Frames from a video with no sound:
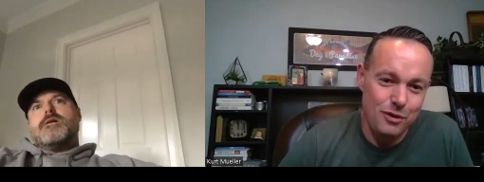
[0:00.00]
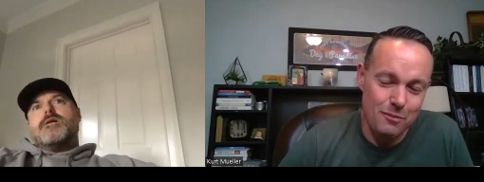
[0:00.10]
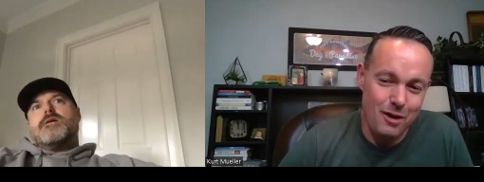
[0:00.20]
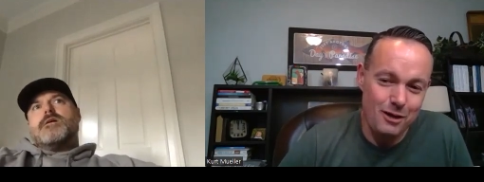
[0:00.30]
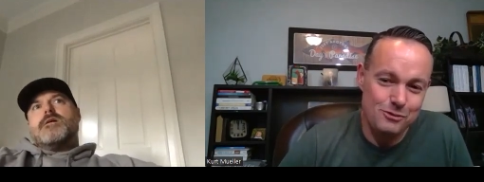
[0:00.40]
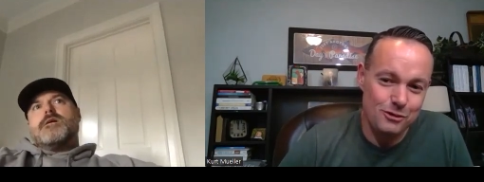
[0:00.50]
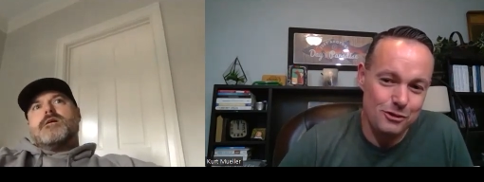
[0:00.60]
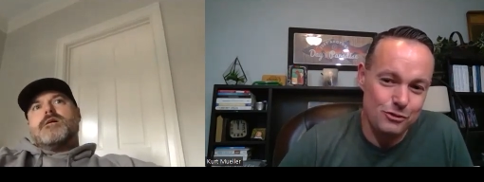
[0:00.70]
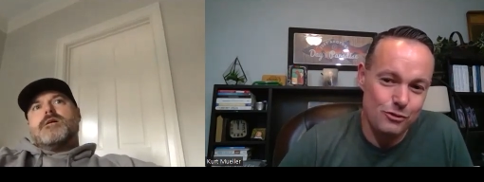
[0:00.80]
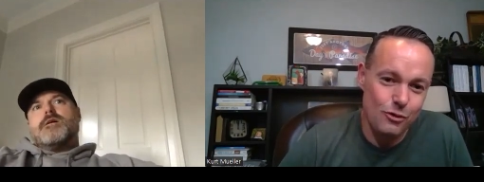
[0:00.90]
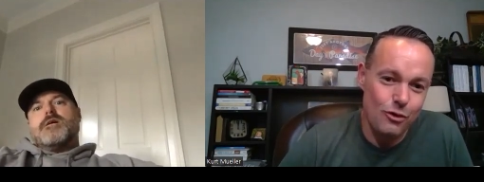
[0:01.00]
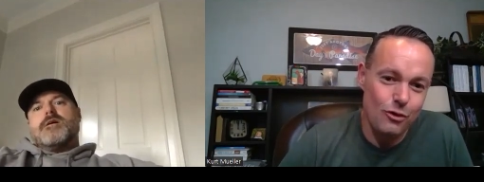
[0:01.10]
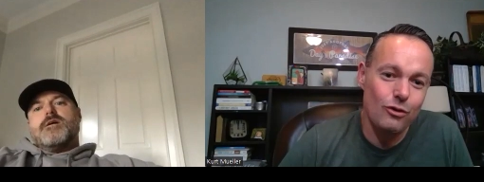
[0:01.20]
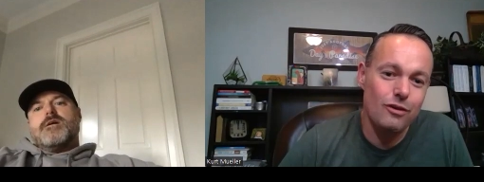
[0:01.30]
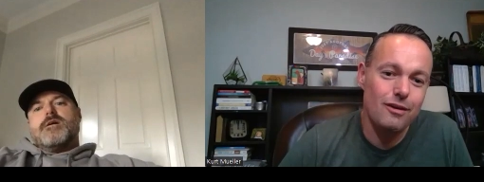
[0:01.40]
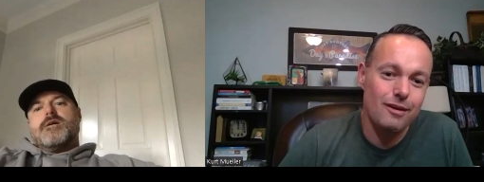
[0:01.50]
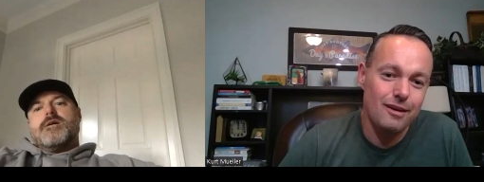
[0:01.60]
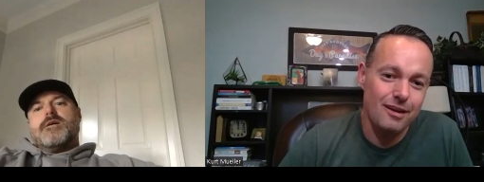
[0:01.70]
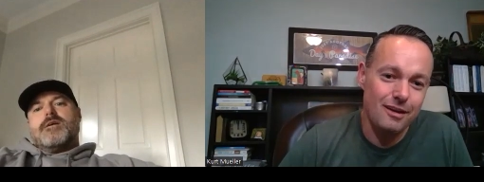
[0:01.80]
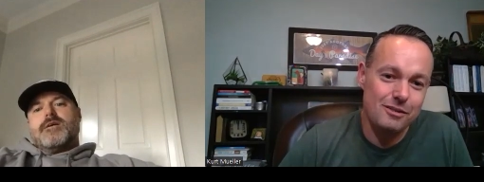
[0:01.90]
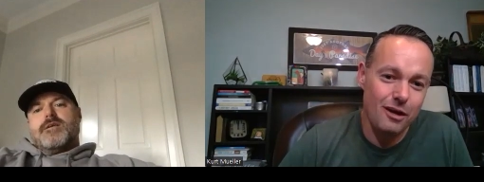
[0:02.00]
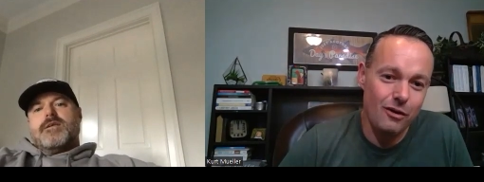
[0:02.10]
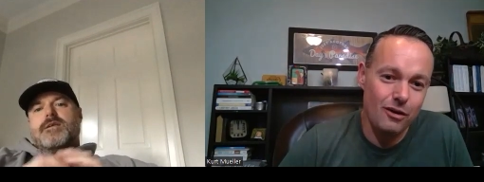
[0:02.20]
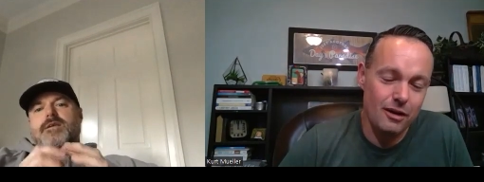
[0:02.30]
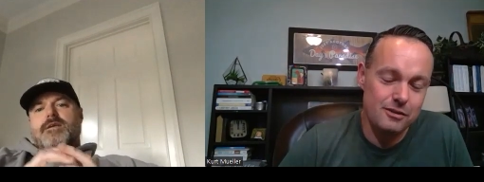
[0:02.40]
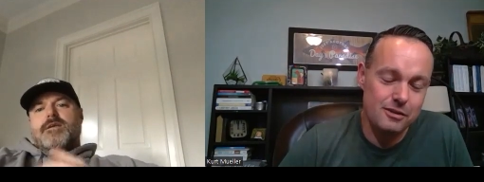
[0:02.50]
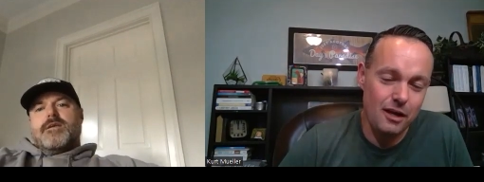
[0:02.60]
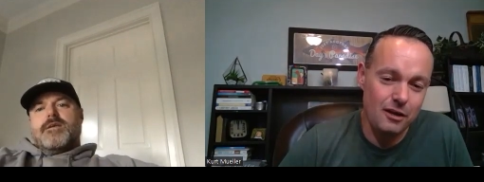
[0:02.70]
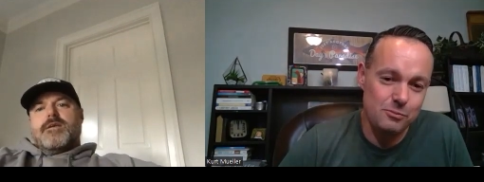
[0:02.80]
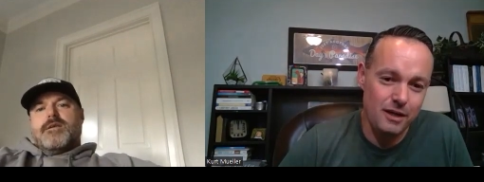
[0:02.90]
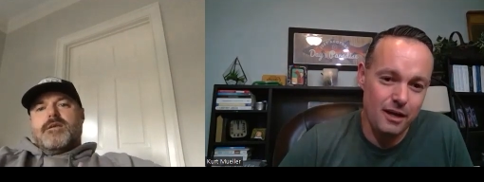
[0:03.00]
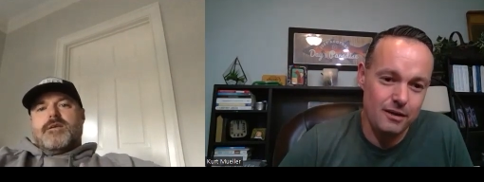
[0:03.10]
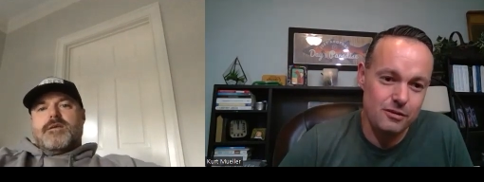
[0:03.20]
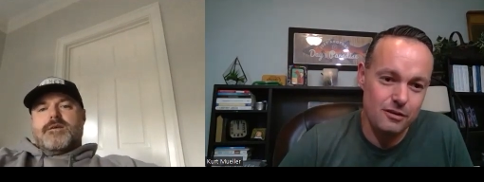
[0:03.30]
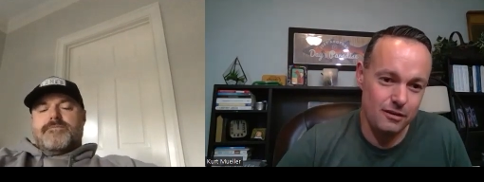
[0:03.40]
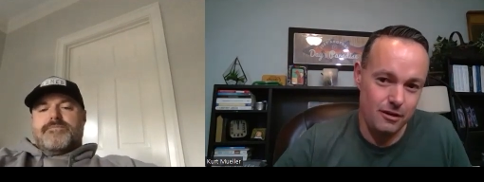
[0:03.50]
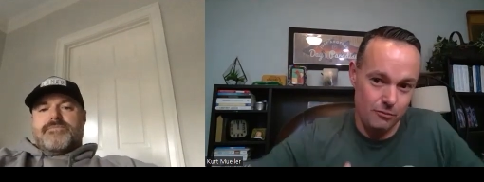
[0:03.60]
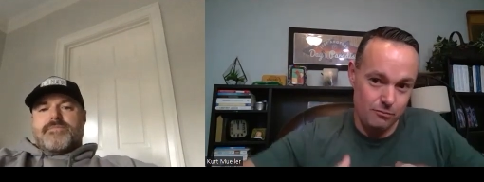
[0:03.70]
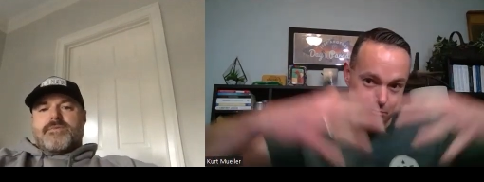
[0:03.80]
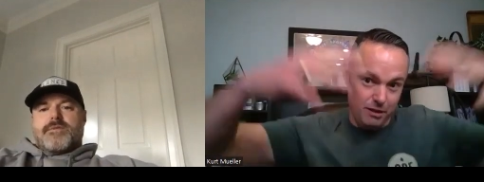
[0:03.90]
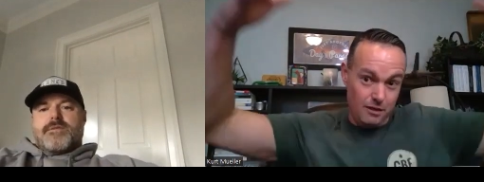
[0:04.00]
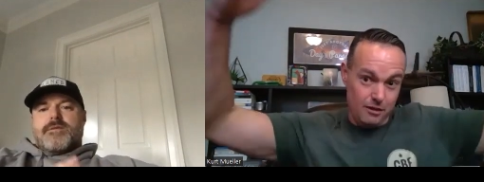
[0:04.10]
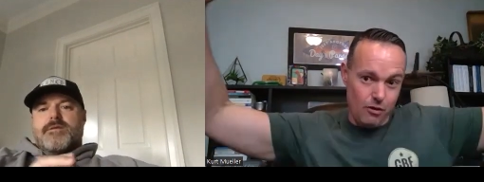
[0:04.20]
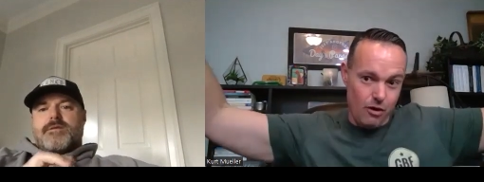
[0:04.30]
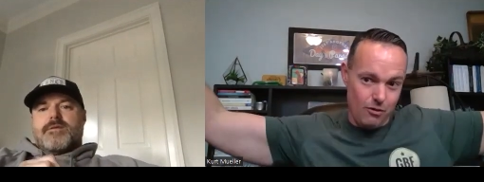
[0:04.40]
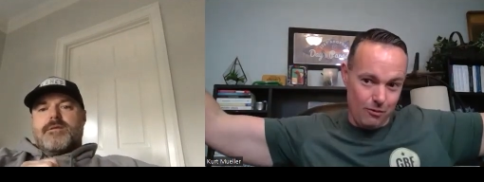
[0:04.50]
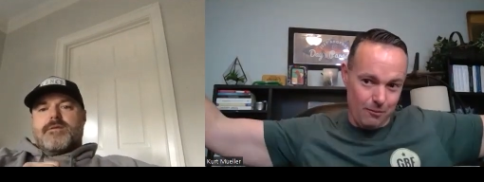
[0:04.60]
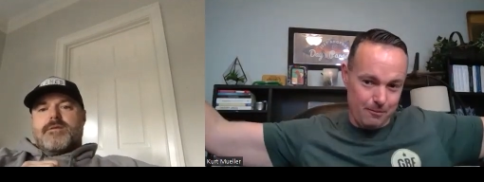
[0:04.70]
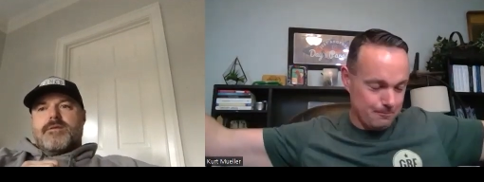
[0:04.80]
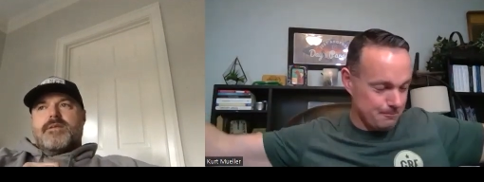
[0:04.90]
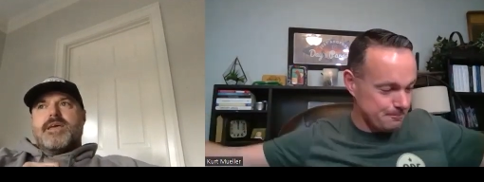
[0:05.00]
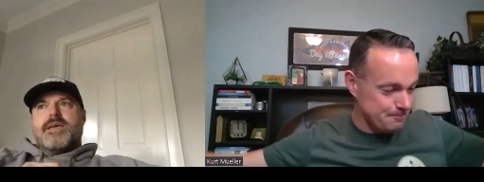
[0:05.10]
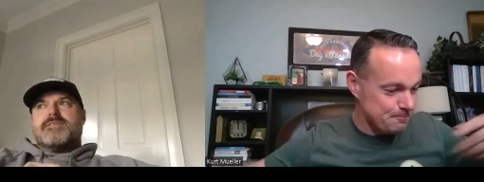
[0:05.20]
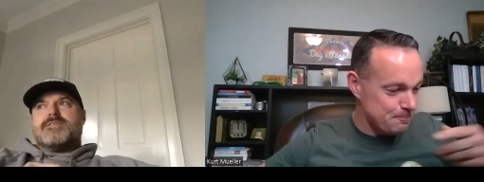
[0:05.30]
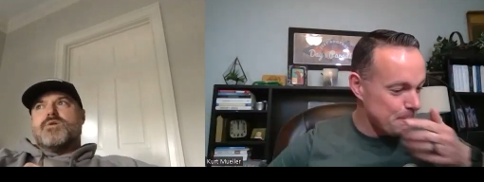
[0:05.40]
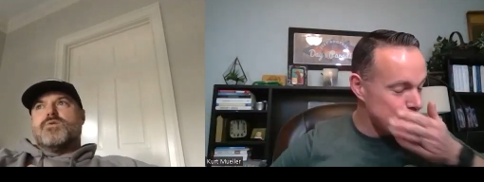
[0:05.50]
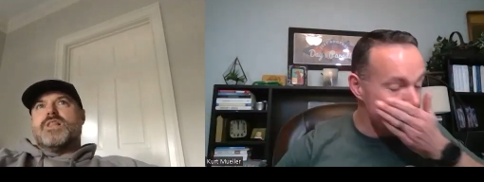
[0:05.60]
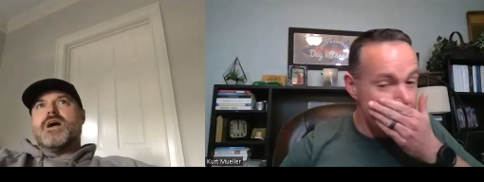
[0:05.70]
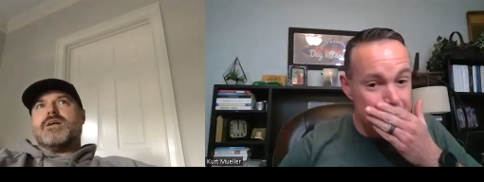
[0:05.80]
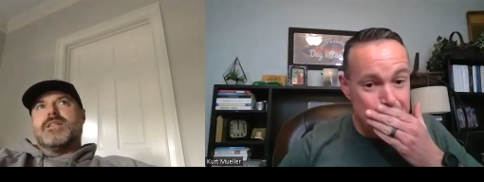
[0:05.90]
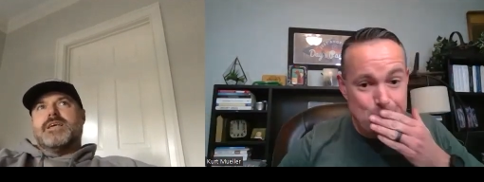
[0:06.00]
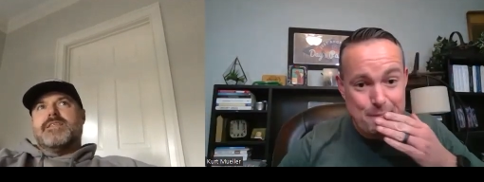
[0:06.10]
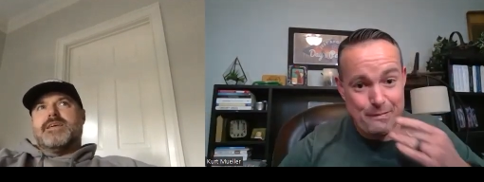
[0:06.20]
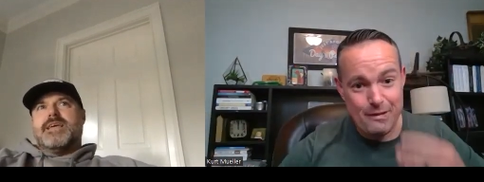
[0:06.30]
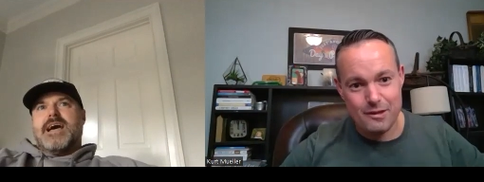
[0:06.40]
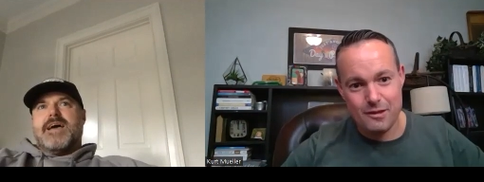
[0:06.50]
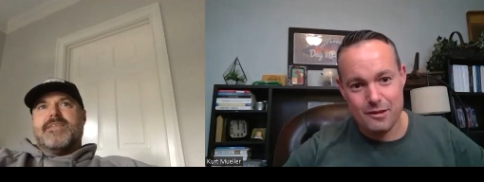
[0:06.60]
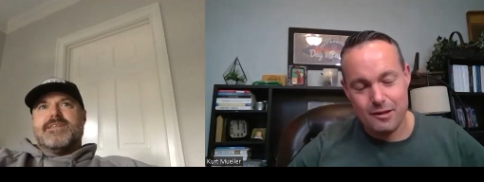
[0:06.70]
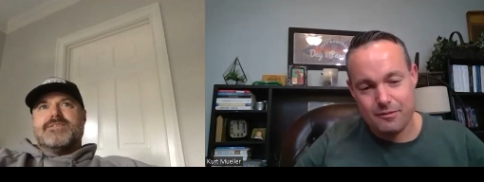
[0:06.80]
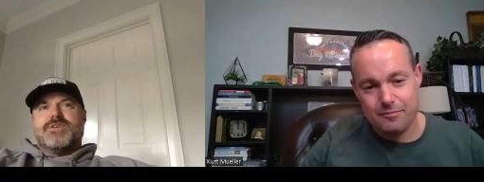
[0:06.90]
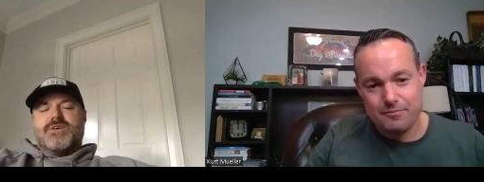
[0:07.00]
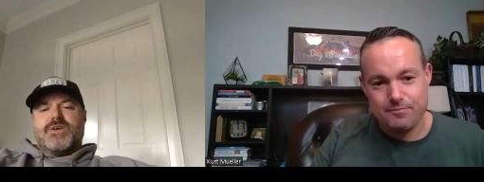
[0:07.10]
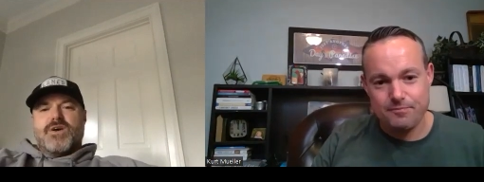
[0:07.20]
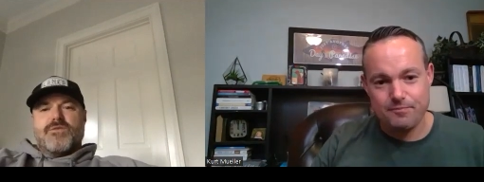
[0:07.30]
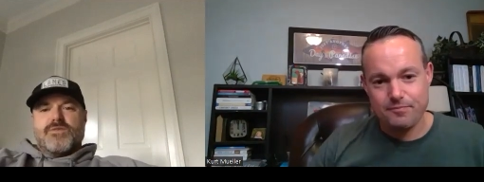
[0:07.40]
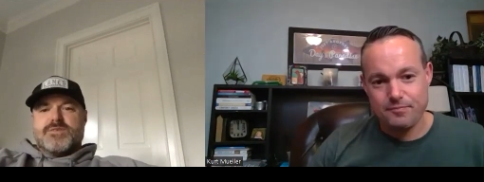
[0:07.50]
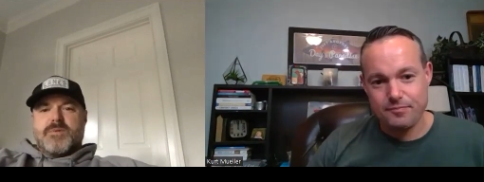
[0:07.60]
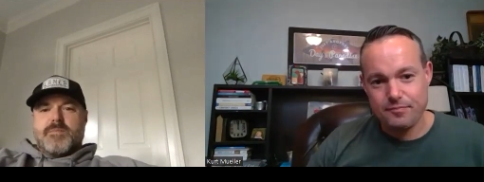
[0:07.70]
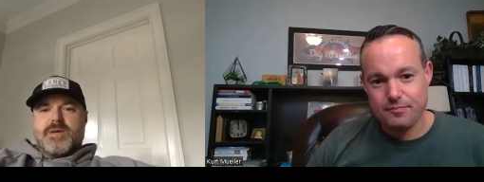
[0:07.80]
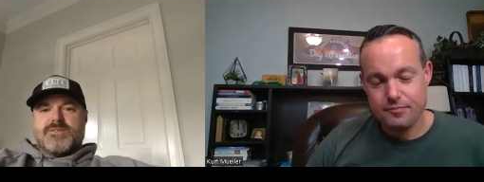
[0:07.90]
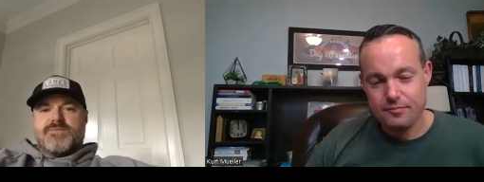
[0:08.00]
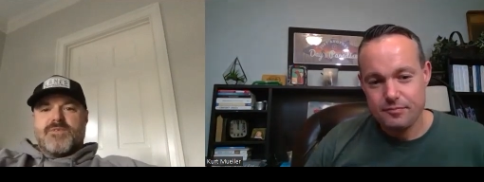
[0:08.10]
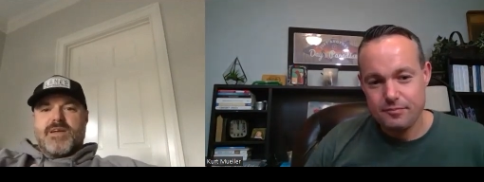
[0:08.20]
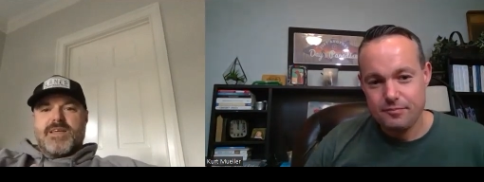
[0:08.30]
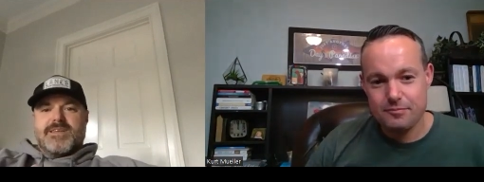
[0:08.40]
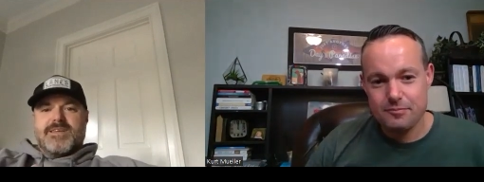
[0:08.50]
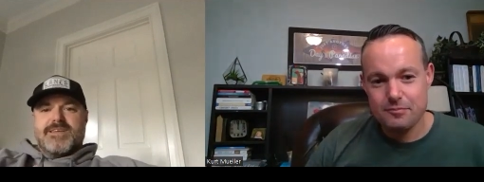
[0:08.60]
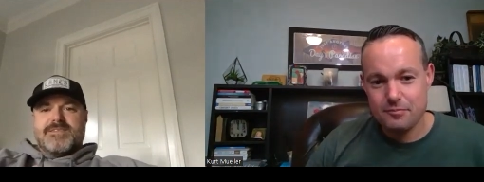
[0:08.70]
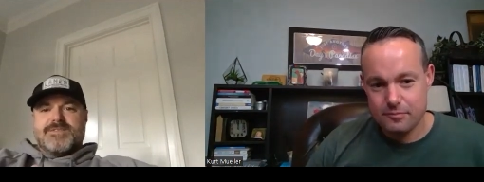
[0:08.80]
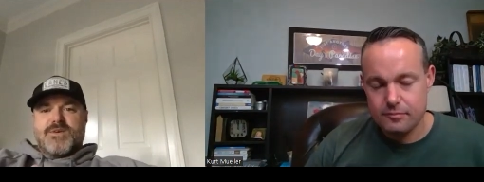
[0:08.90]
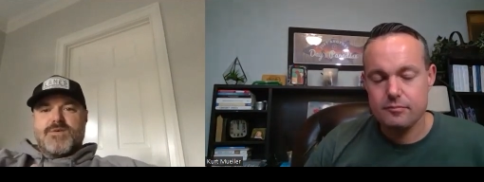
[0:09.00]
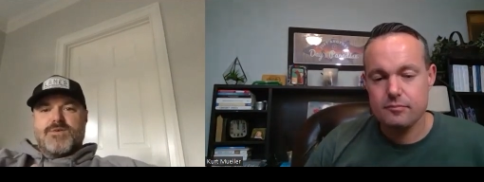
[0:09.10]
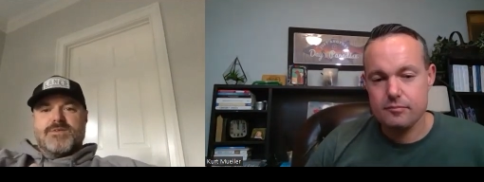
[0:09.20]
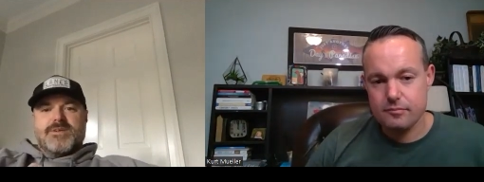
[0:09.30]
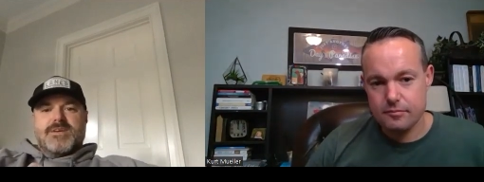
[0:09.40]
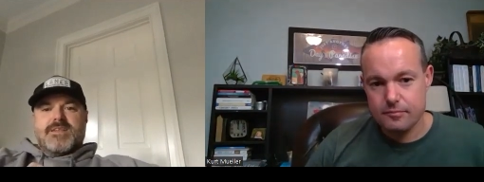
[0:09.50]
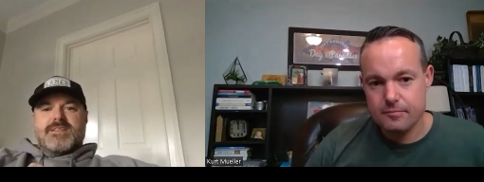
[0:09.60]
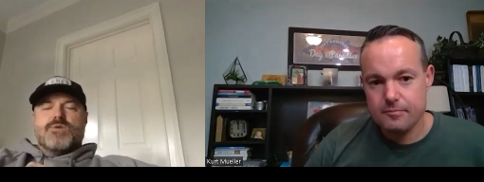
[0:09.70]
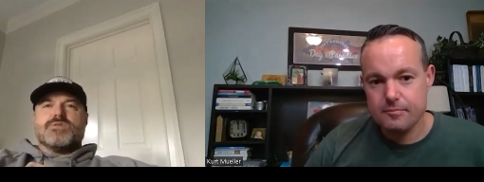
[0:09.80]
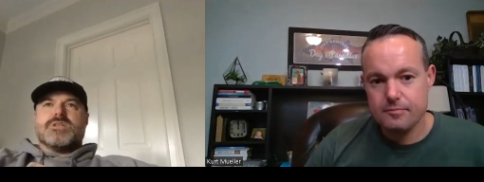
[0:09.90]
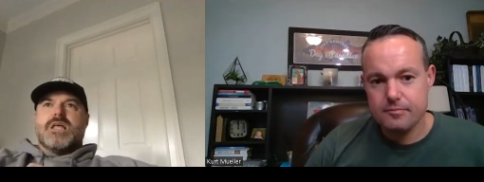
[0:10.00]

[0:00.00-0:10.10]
Speaker 1: pitmaster control, et cetera, as things begin to, you know, begin to grow?
Speaker 2: Yeah. So luckily the guy that took it over is my best friend. And so there was a